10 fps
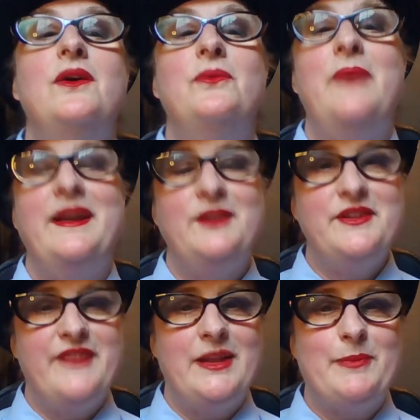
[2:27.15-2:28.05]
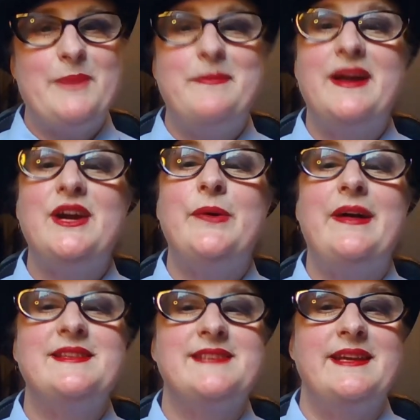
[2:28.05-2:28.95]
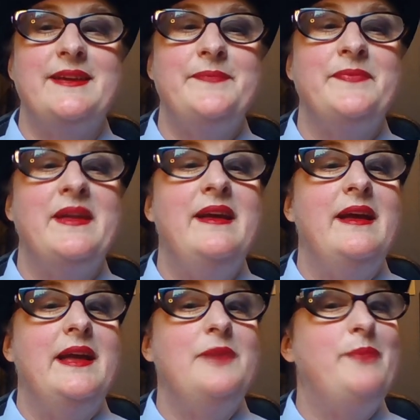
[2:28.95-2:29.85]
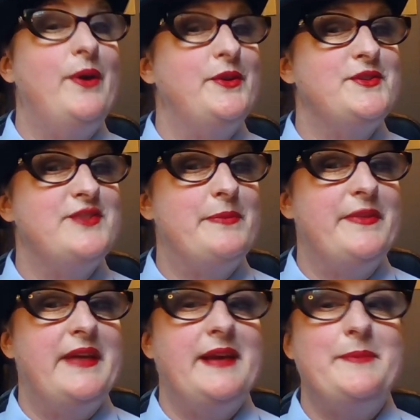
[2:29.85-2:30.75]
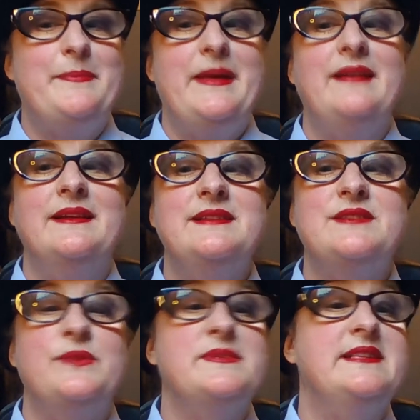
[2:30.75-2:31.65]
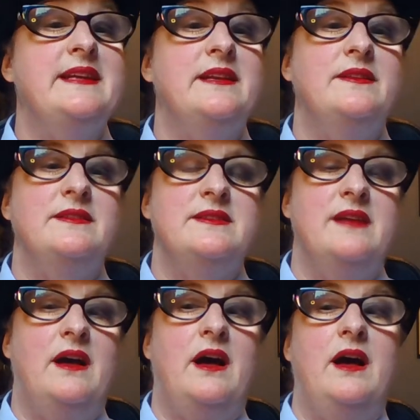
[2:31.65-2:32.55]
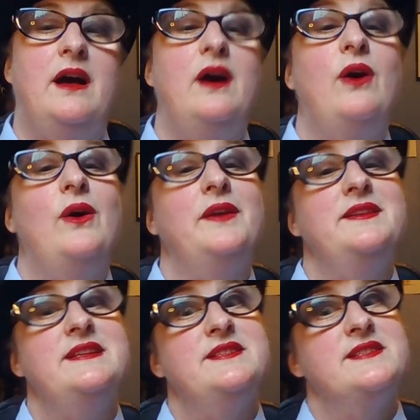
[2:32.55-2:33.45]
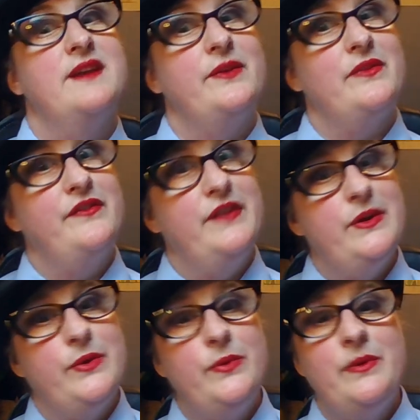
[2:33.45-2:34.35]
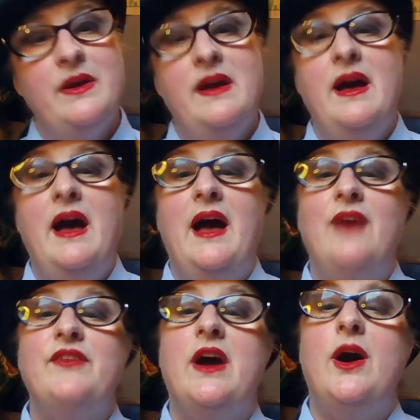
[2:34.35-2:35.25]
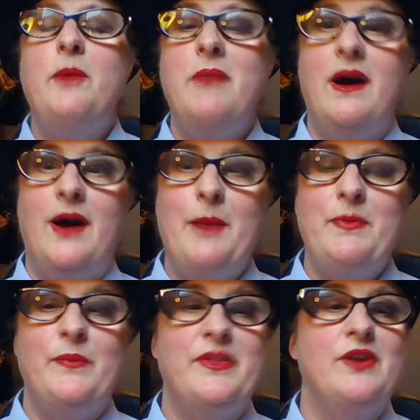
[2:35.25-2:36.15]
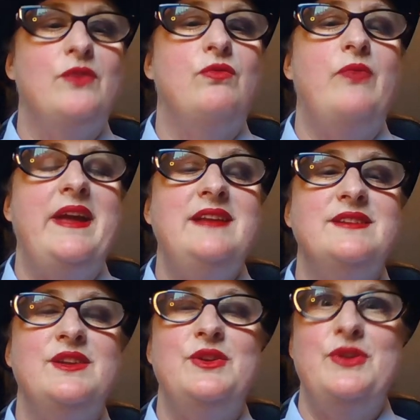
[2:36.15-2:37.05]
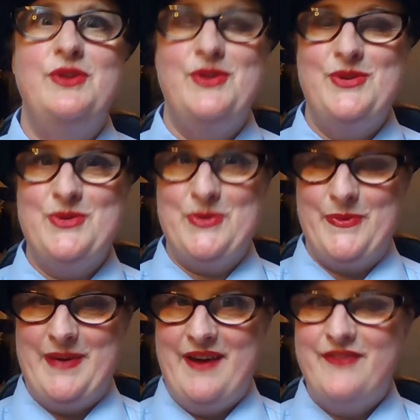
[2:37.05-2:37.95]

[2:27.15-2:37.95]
Regular developer Mike Kowalski, in partnership with Adam Bellis, who's lead on the design review, have come up with a great new